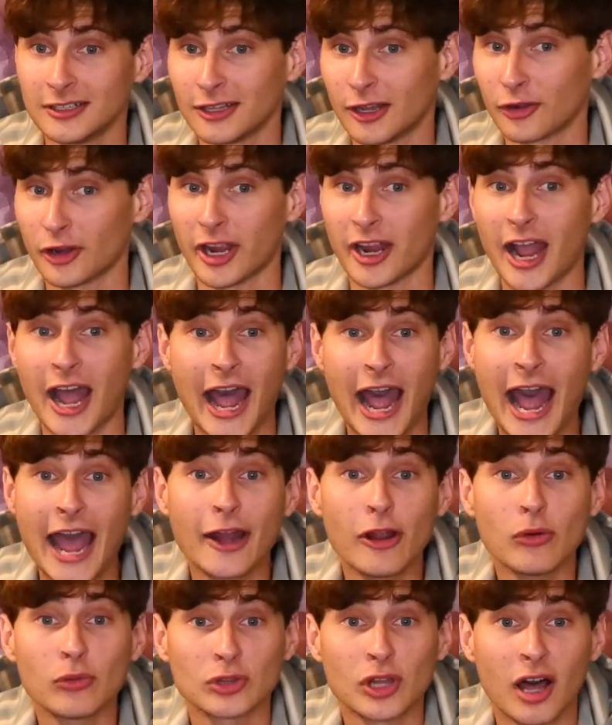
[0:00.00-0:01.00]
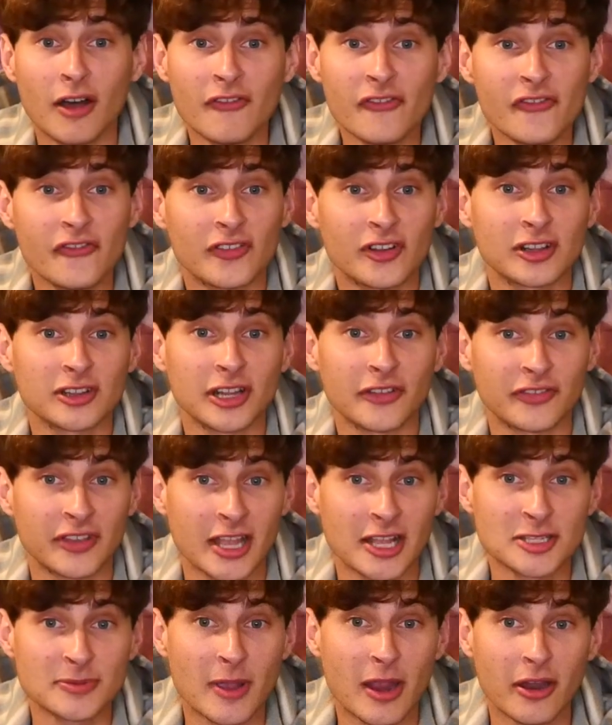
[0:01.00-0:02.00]
Okay, I don't love Cliff
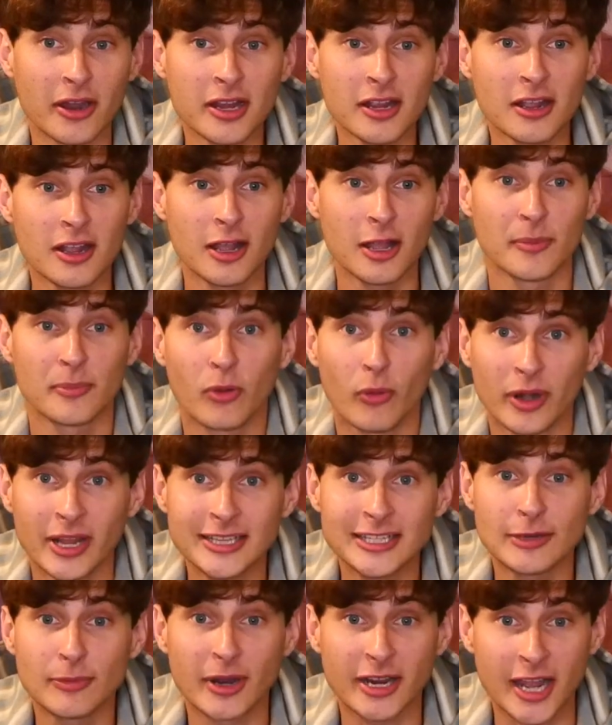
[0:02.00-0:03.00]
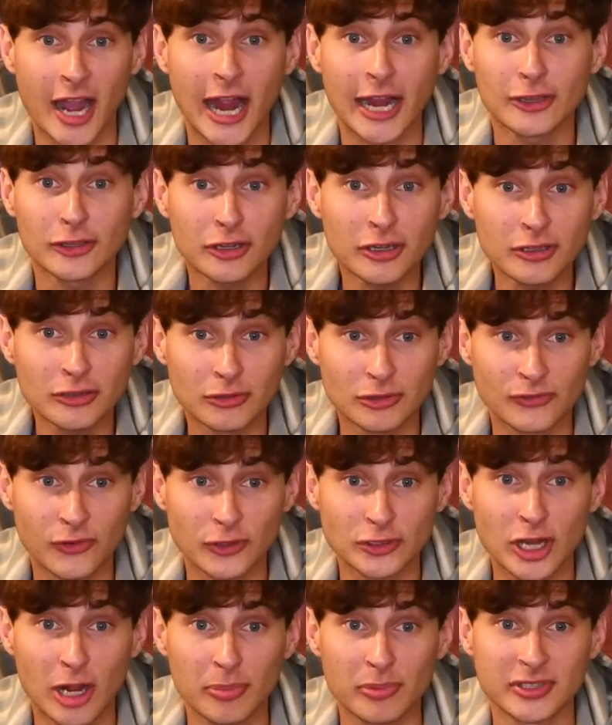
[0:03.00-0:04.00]
Kingsbury, but what he did with Kyler those
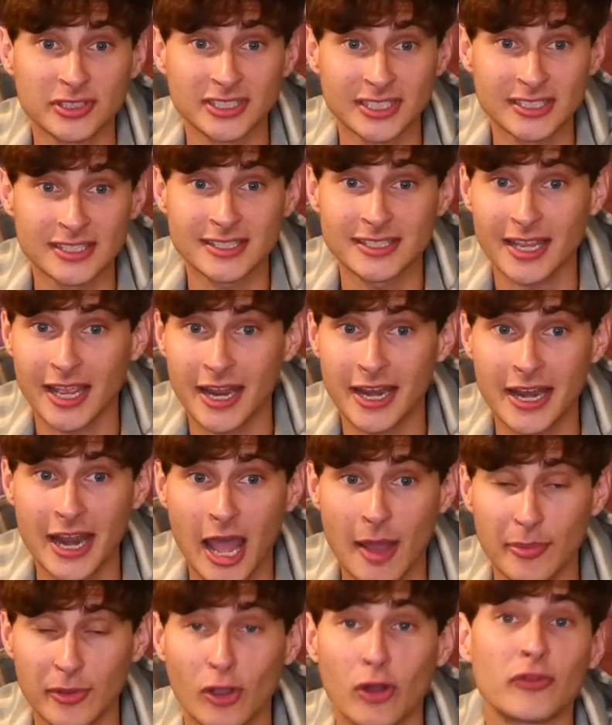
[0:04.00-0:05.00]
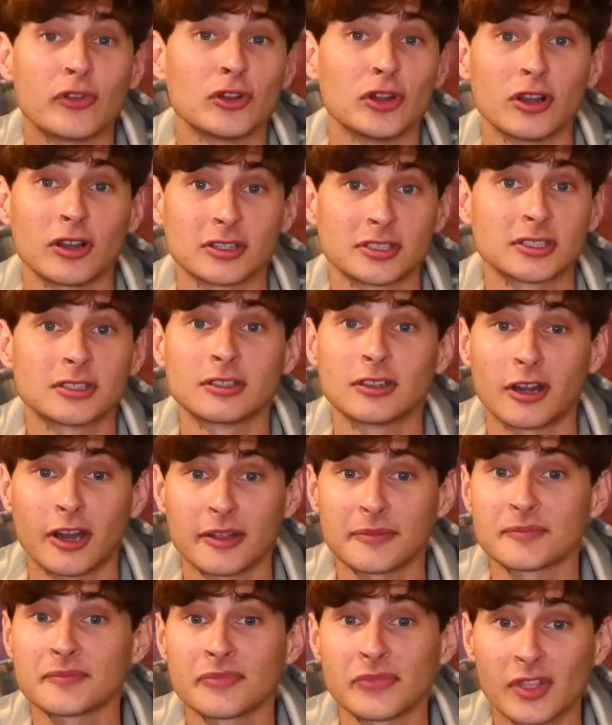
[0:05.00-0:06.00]
first couple of seasons cannot be overlooked. All
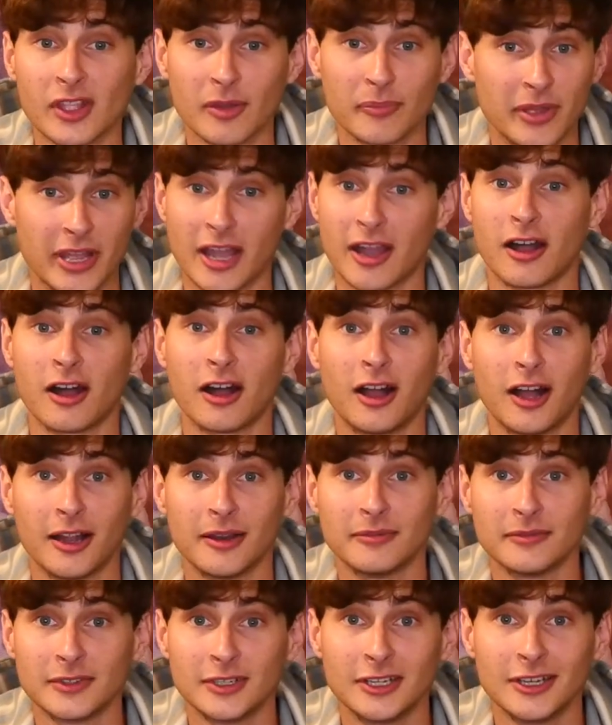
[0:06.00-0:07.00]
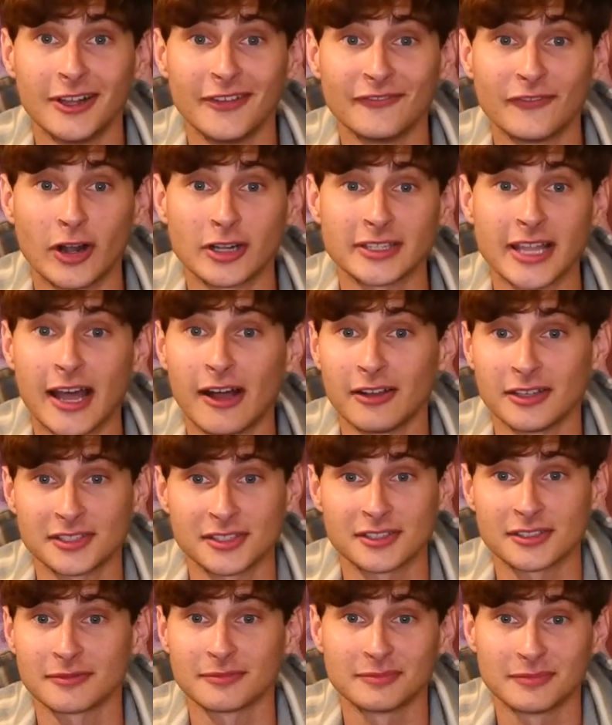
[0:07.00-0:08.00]
right, but yeah, fuck
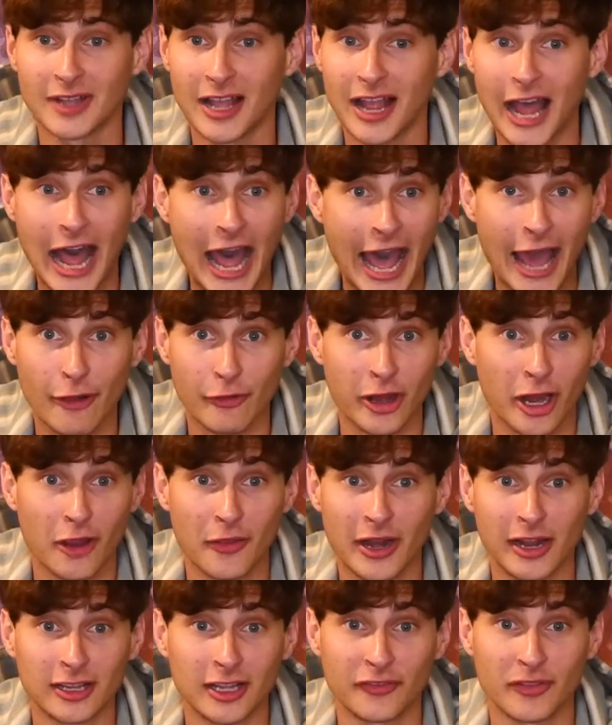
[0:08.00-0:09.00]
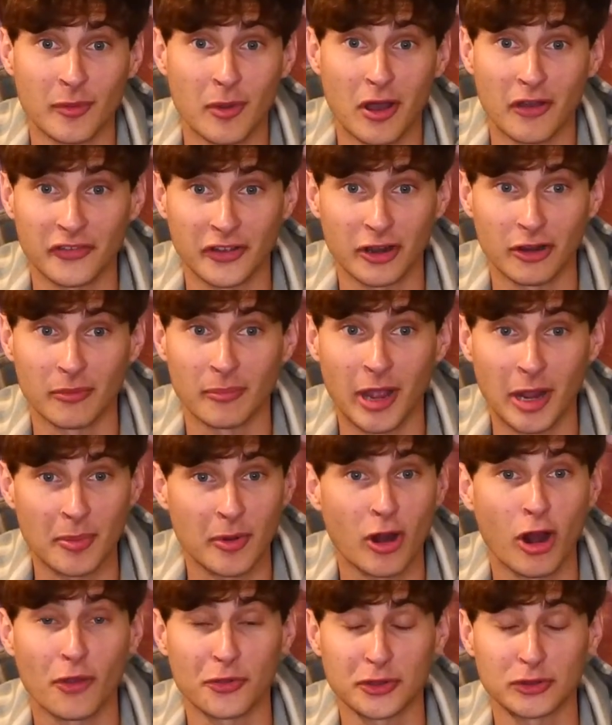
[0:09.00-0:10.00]
Dallas. I don't care that I left them off here. Mike
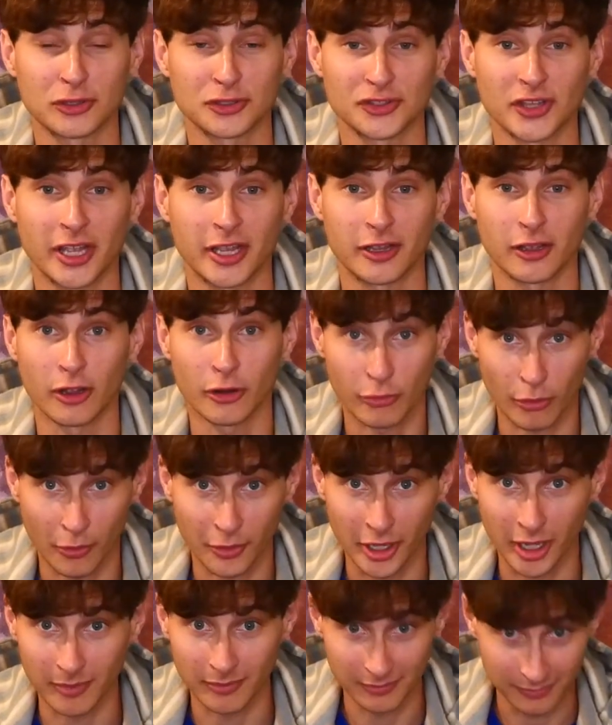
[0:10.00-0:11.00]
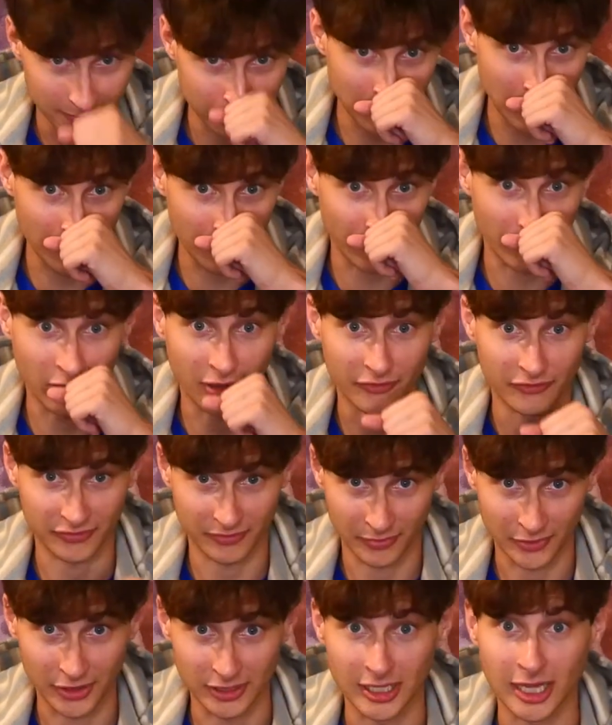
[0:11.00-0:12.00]
McCarthy looks like a grown-up member of
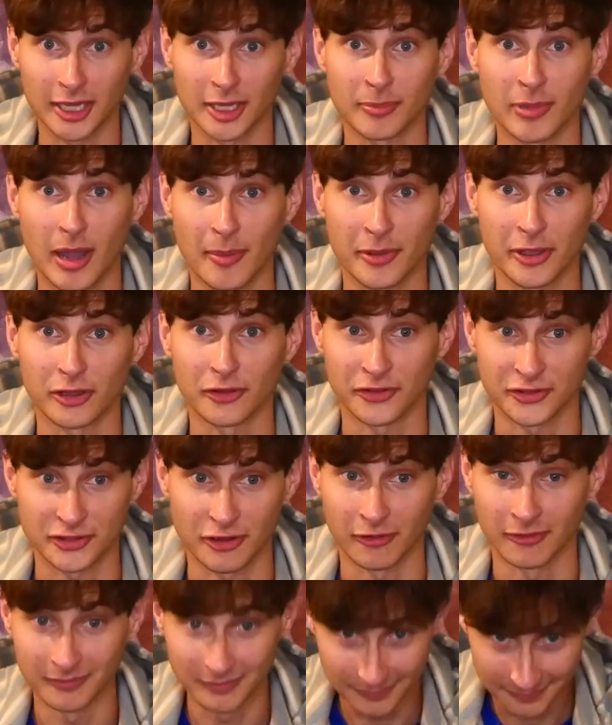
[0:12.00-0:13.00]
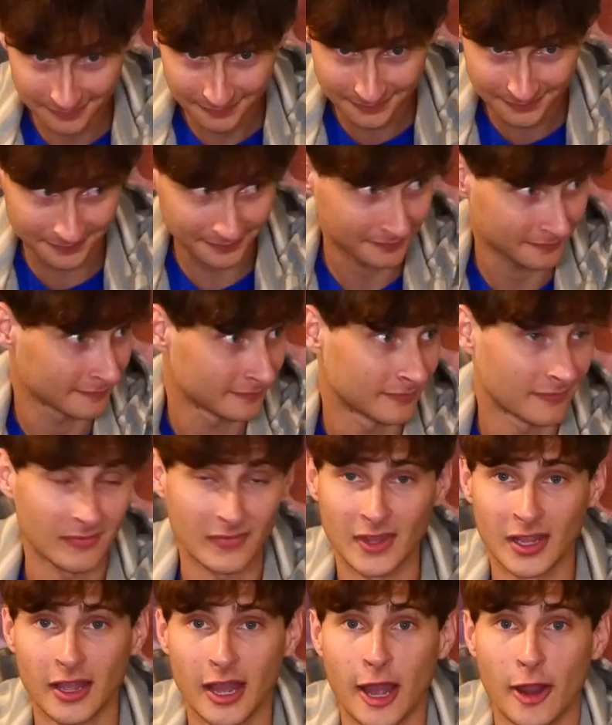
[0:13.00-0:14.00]
the Lollipop Guild, so
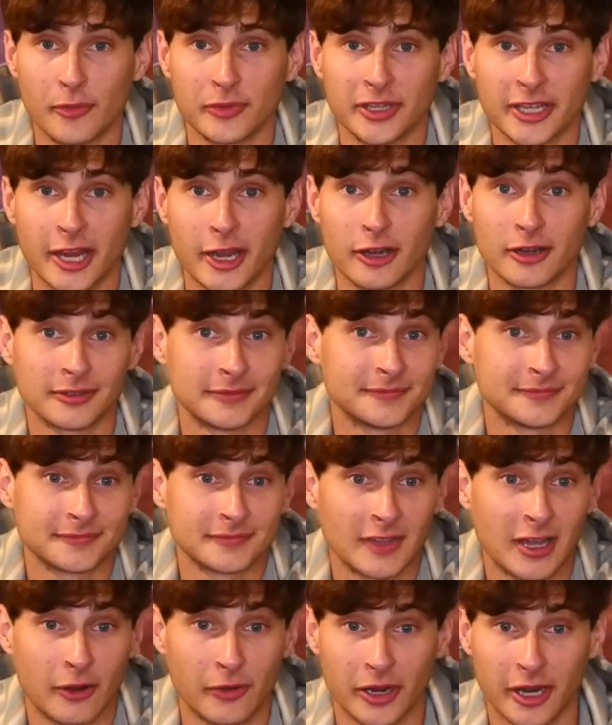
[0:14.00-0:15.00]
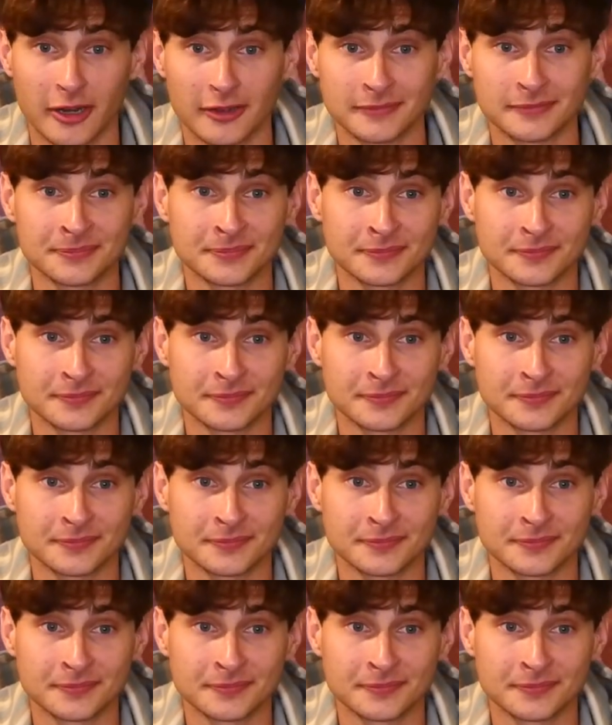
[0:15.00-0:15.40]
I don't really care. I don't care.